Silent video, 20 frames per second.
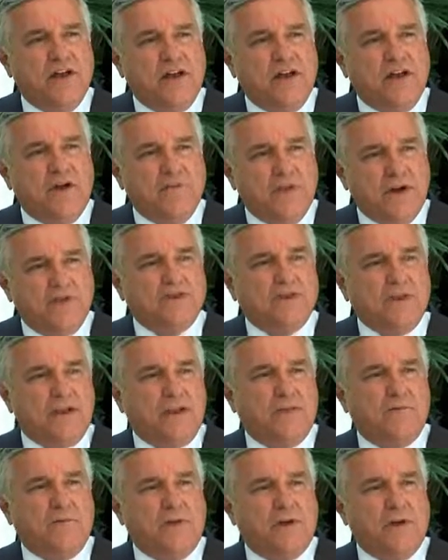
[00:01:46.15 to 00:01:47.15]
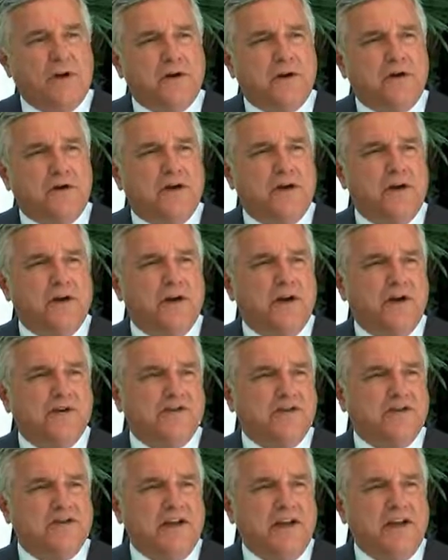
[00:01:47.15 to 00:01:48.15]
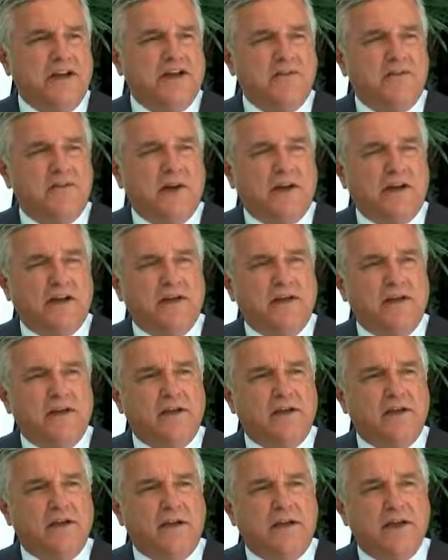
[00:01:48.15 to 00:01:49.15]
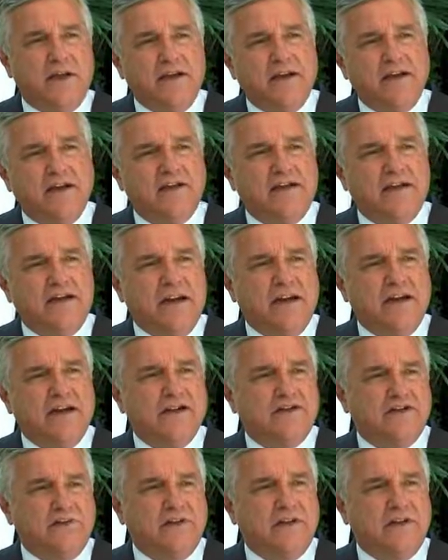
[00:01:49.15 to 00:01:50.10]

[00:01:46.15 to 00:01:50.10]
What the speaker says: much like what occurred in Argentina back in the late 1980s,